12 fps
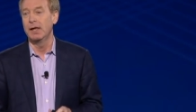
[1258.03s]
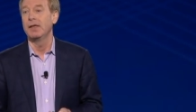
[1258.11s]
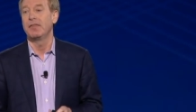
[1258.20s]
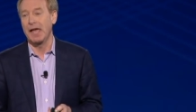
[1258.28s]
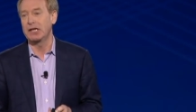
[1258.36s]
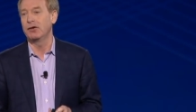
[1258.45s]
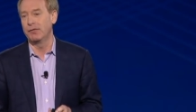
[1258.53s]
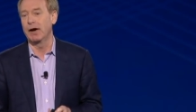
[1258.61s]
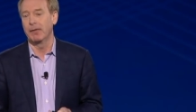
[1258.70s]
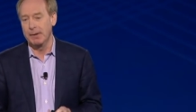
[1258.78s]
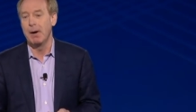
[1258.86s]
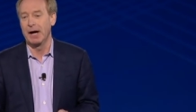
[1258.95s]
Thank you
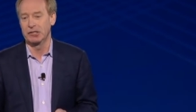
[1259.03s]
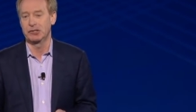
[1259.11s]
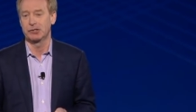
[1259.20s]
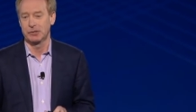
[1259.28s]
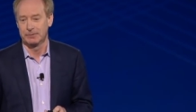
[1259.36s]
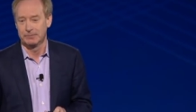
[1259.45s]
very much.